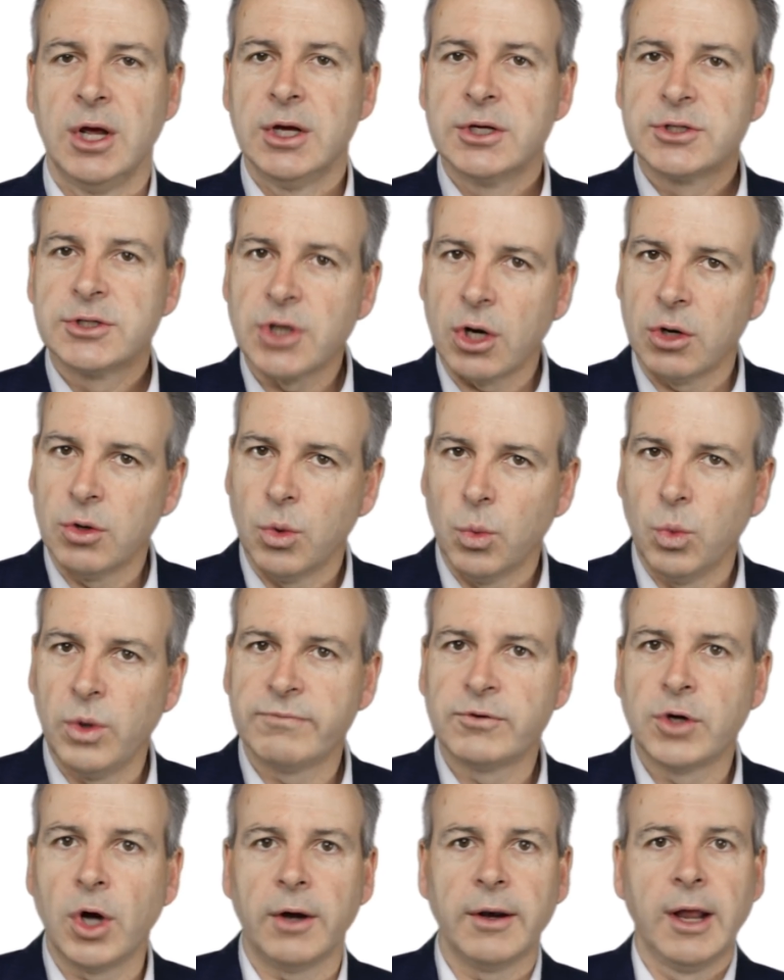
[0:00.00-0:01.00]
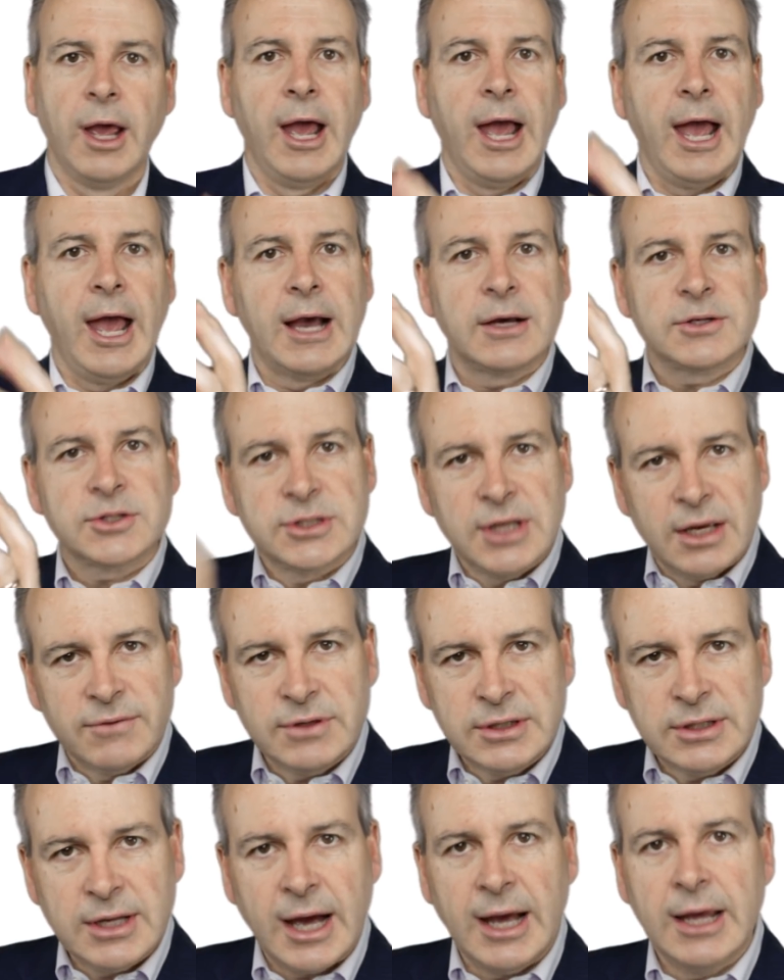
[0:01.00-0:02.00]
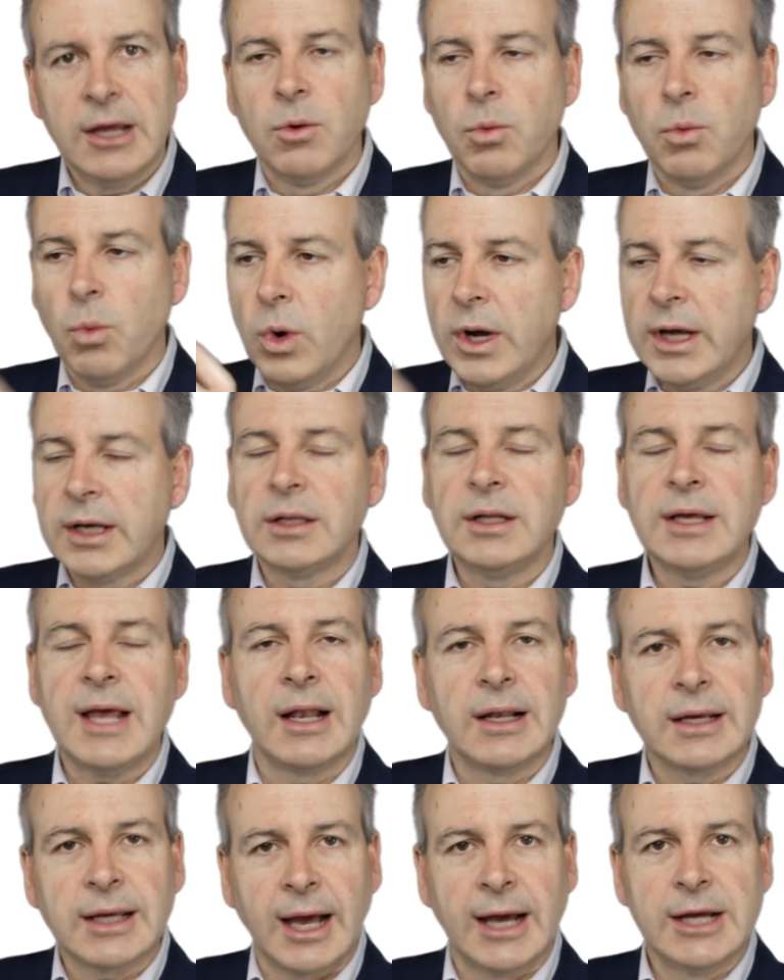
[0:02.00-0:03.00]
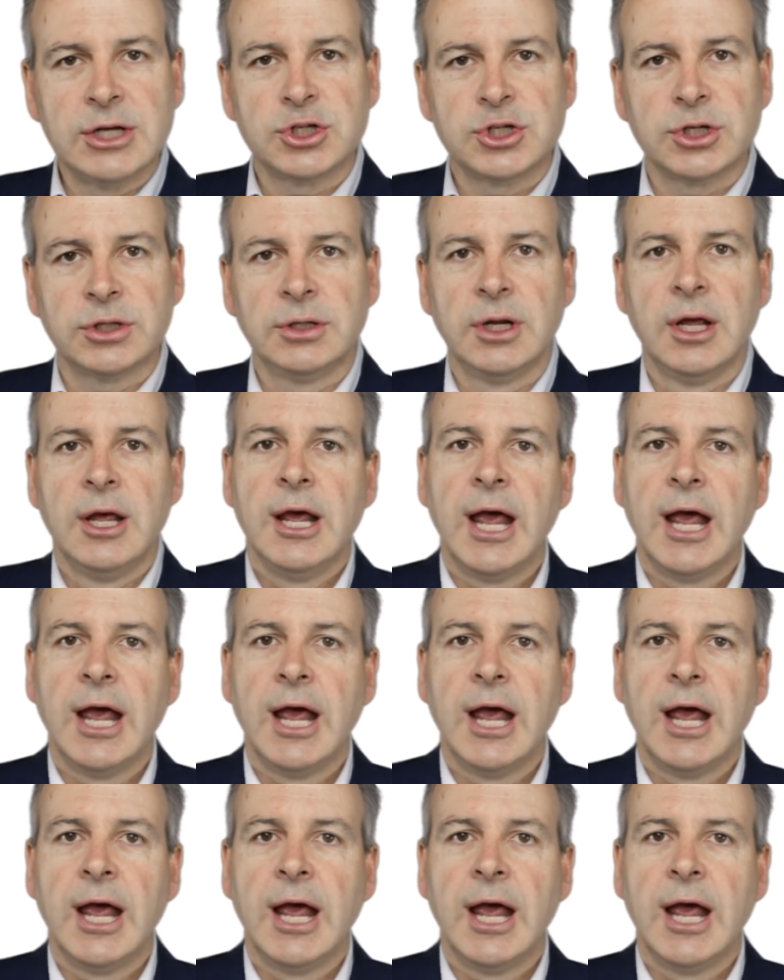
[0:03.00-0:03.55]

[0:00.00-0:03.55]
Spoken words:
So we've got our 7-day weekly allocation,